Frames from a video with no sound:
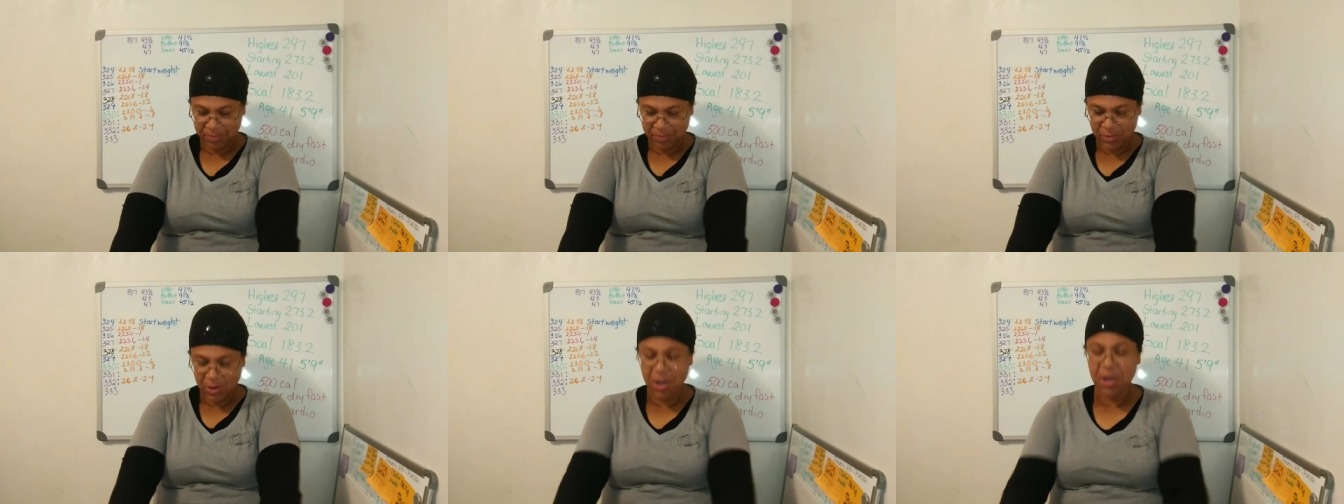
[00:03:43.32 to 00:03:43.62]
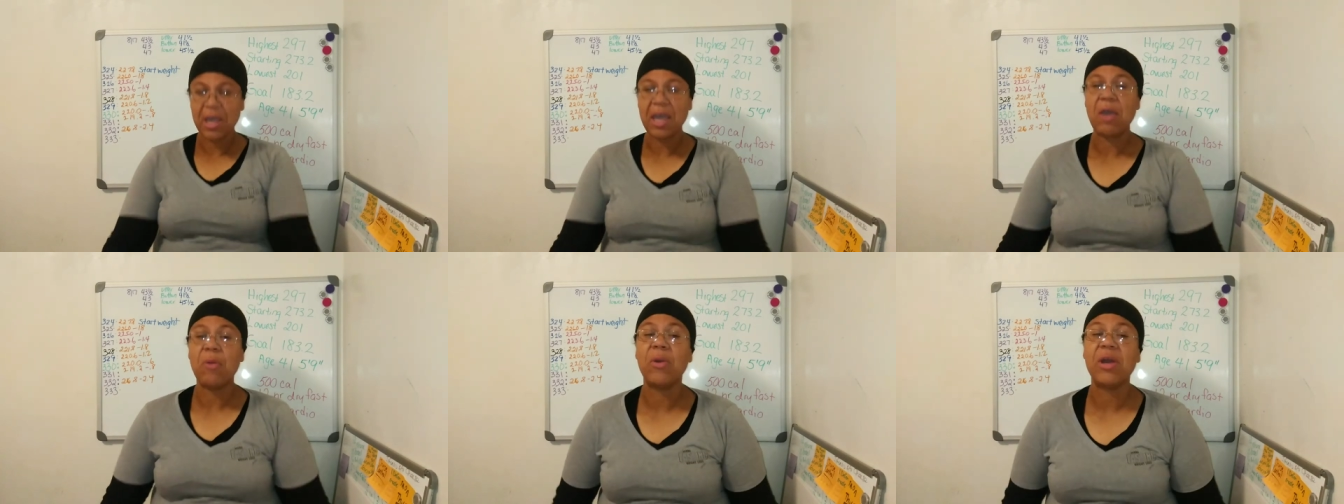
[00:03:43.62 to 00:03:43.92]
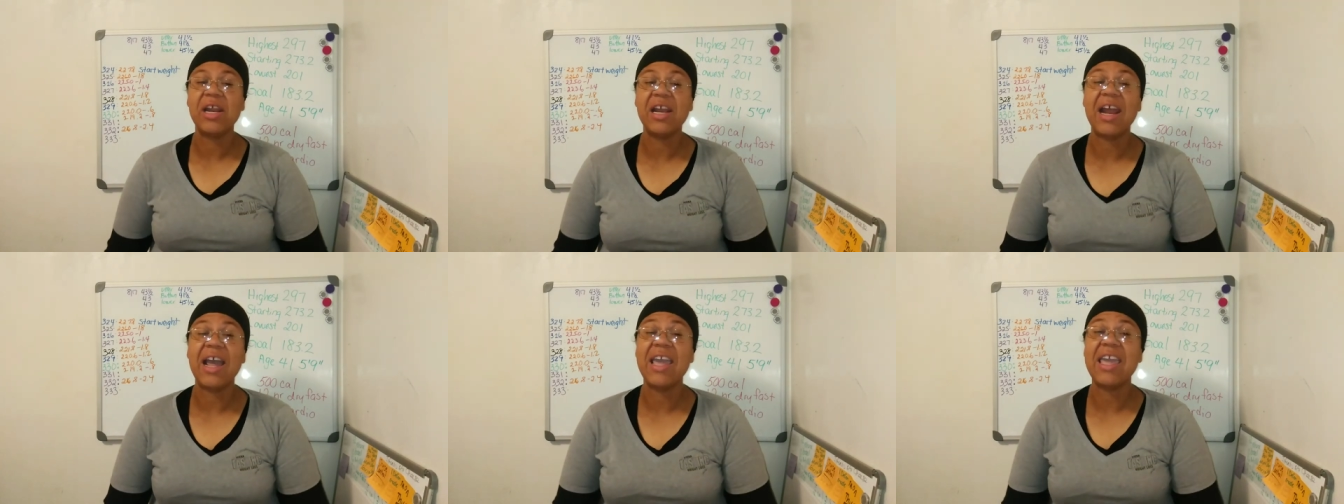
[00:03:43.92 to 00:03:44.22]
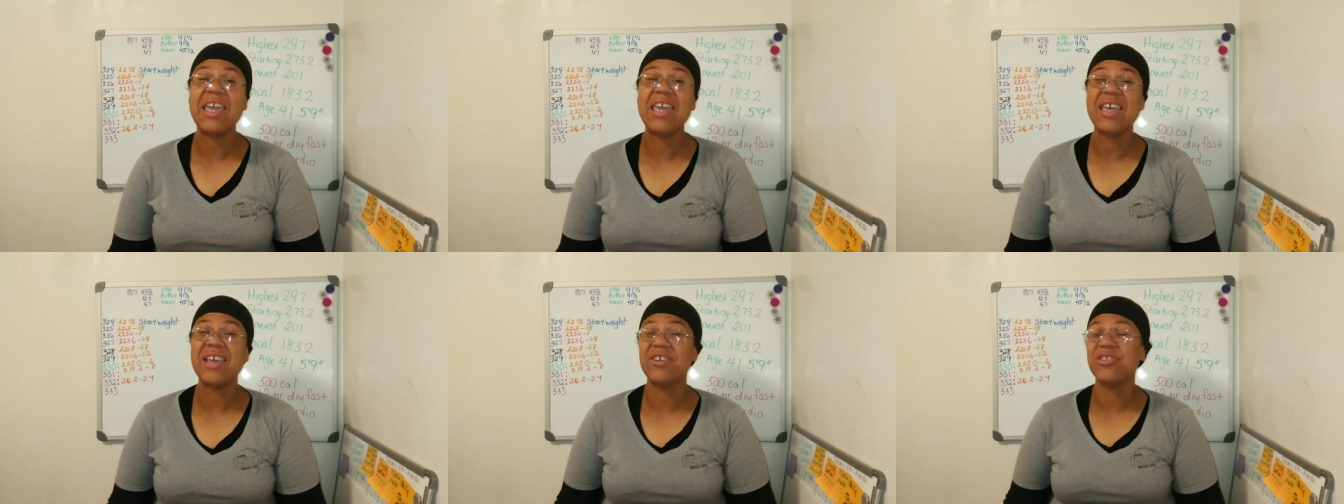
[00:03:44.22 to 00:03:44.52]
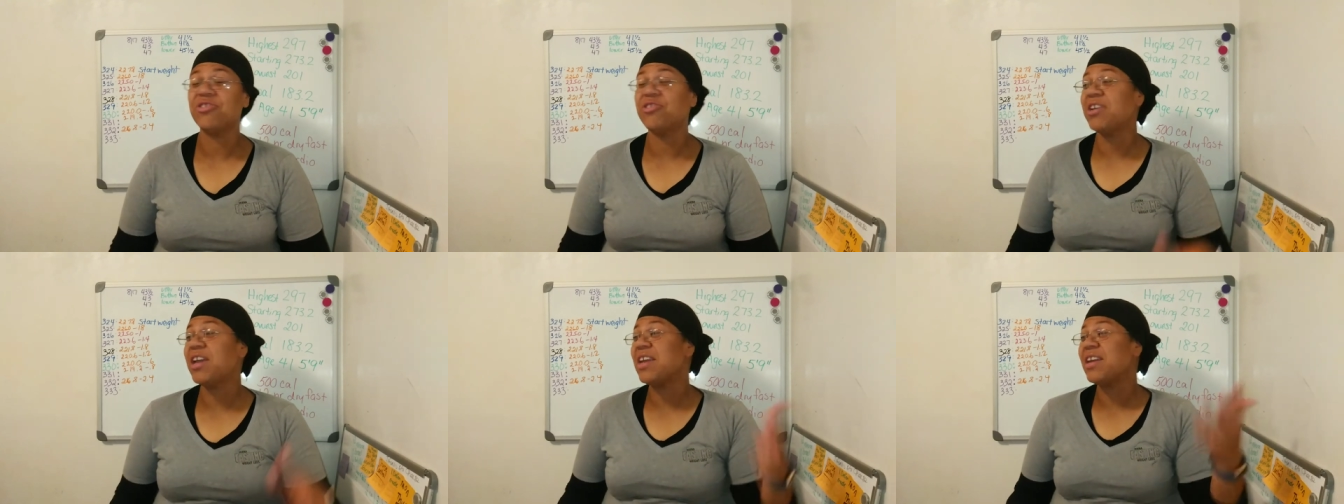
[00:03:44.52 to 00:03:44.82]
Okay, what did I eat
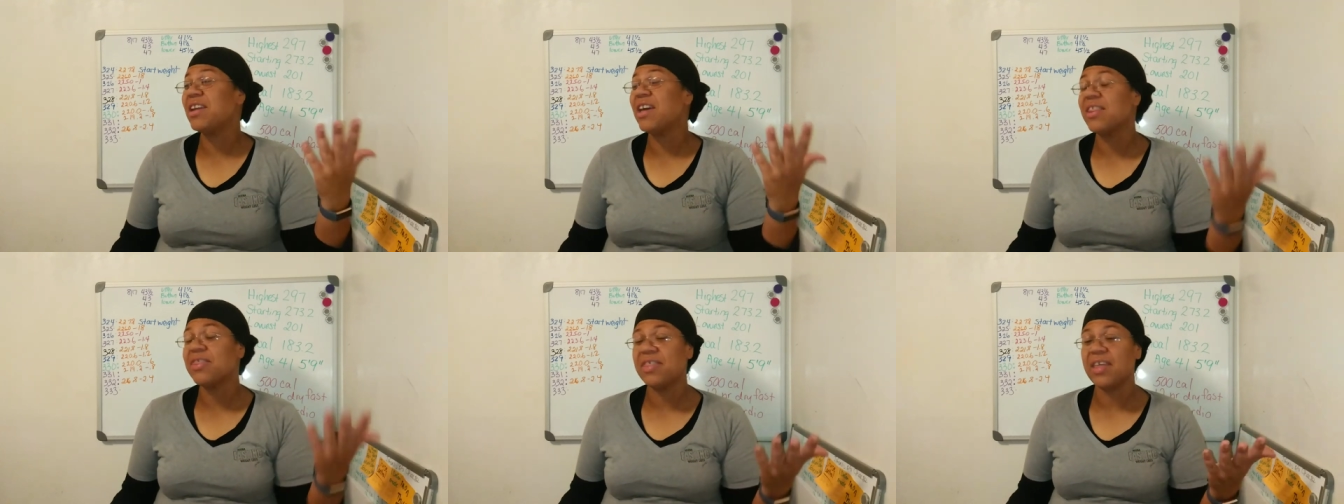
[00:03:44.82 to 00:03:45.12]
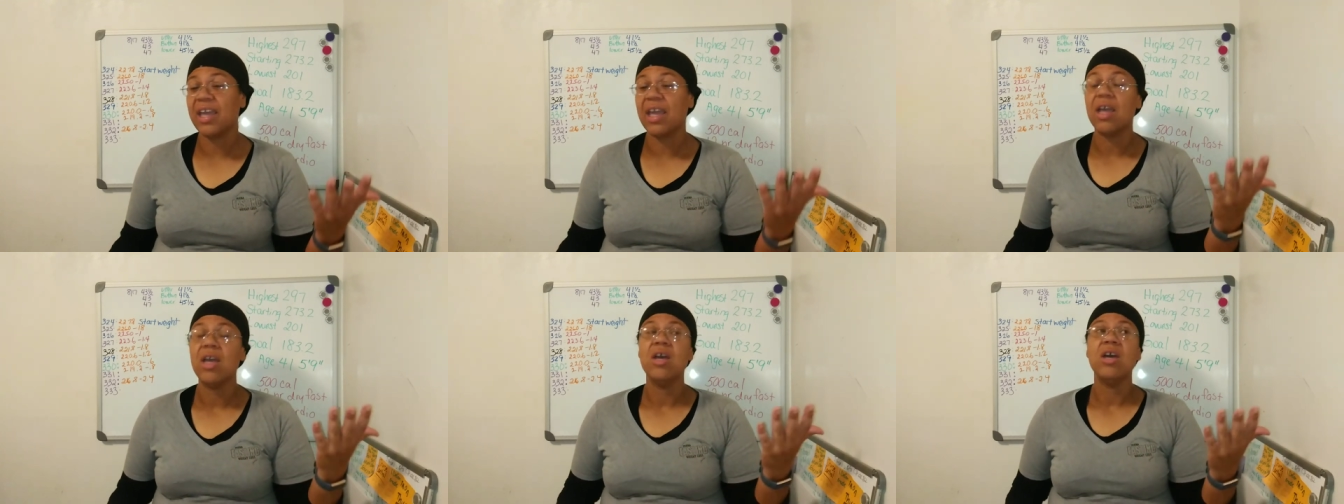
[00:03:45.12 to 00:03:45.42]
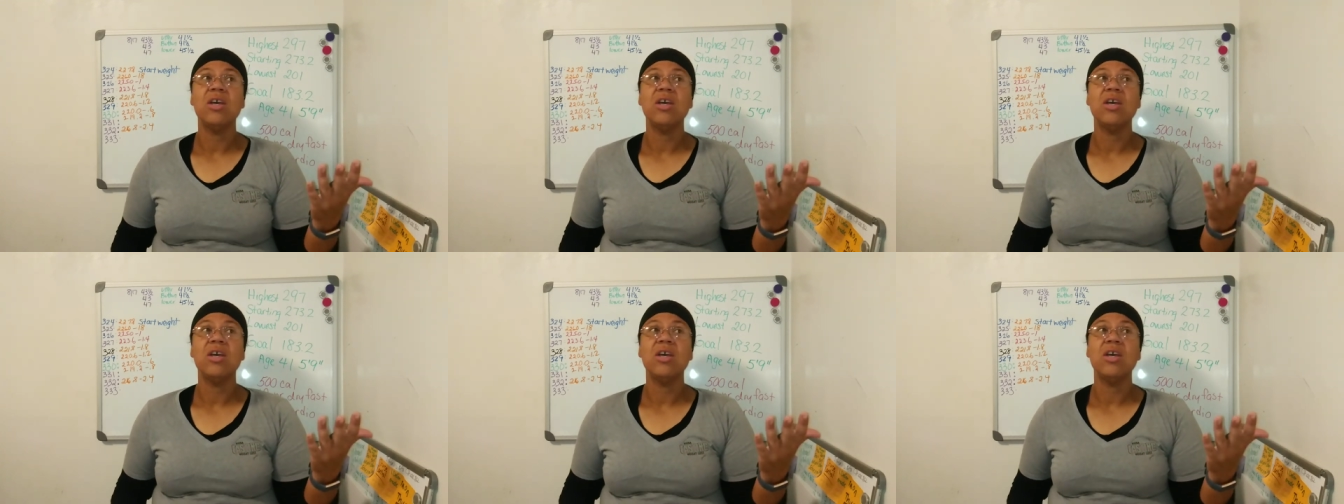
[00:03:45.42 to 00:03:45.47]
yesterday? Nothing.